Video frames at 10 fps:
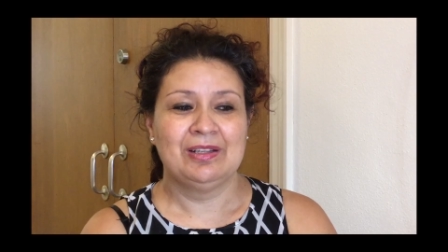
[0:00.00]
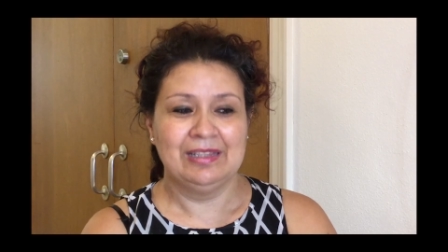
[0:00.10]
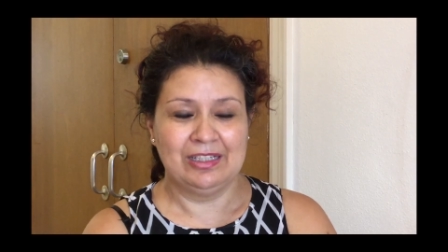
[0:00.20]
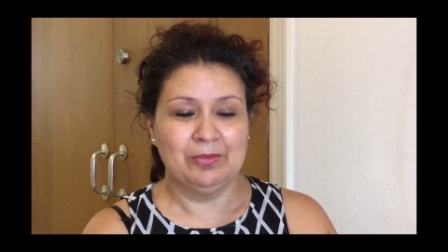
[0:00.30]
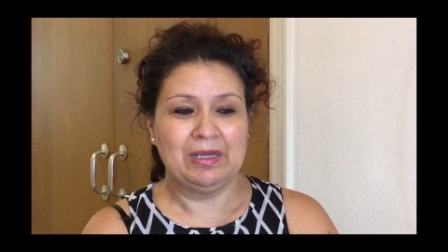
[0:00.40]

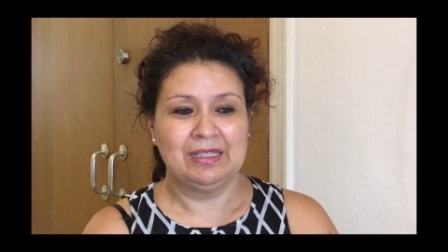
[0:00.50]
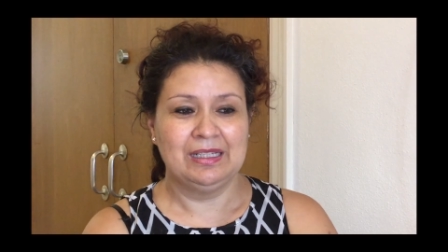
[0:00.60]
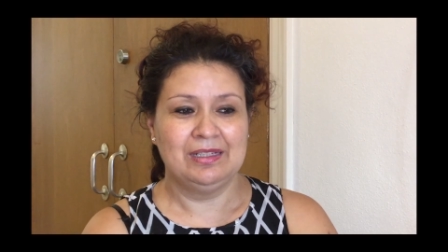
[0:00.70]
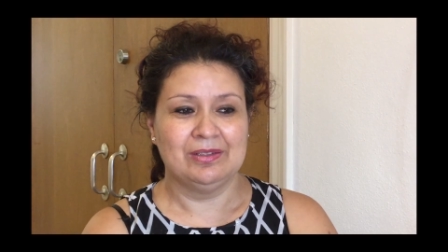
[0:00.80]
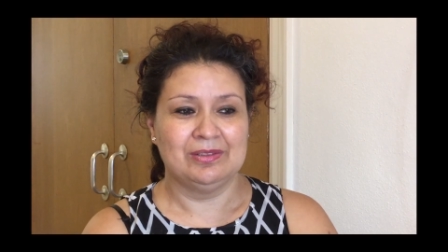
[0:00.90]
Little by
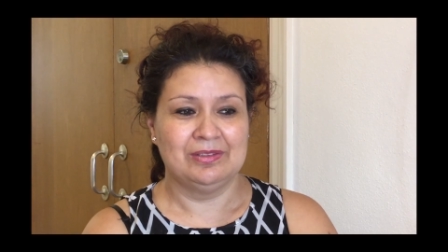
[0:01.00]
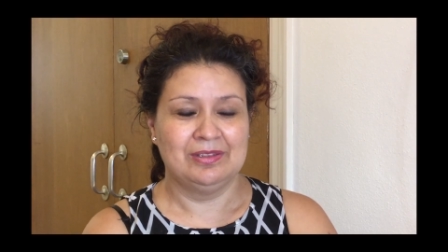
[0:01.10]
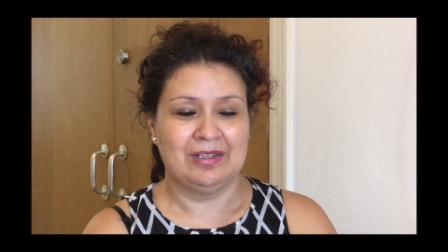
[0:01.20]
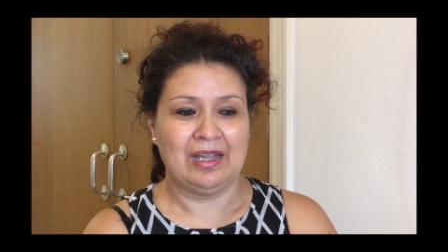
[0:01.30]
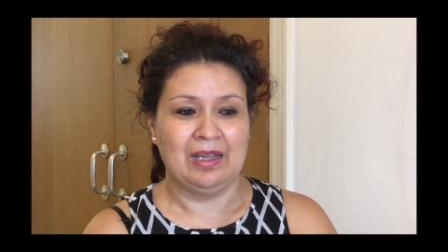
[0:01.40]
little,
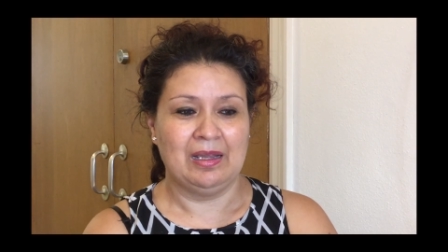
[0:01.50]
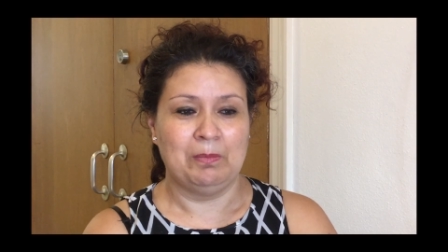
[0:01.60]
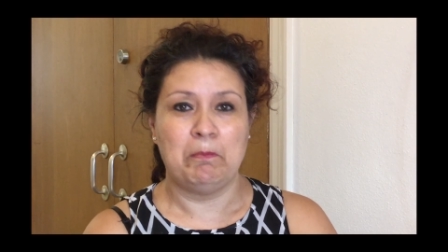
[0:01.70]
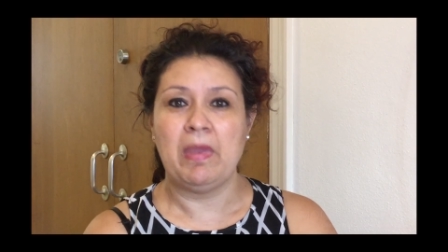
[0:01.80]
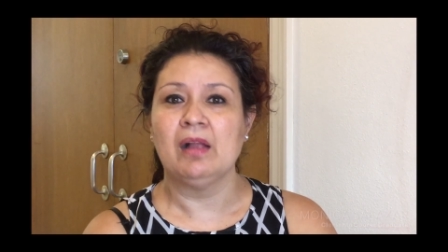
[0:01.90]
I
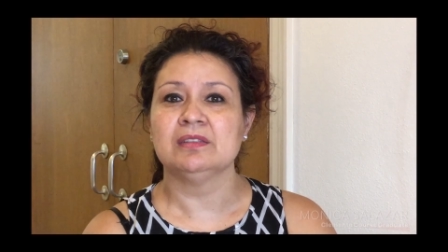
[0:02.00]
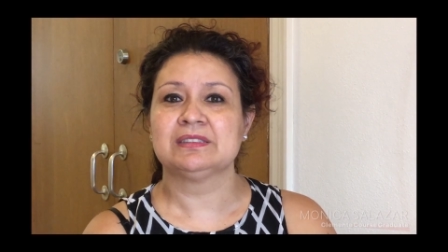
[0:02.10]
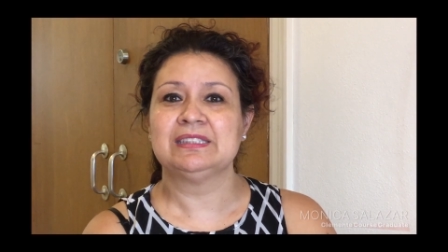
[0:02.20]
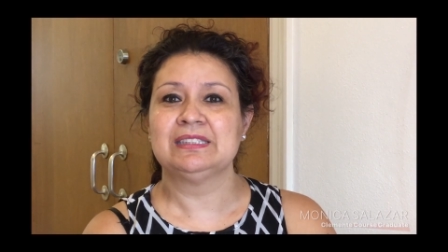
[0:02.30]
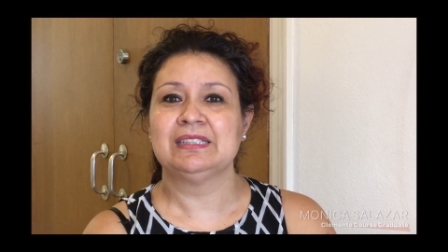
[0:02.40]

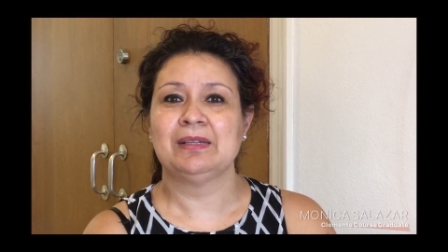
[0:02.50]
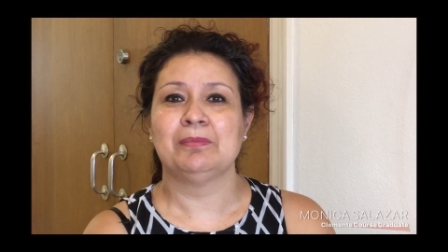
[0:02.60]
built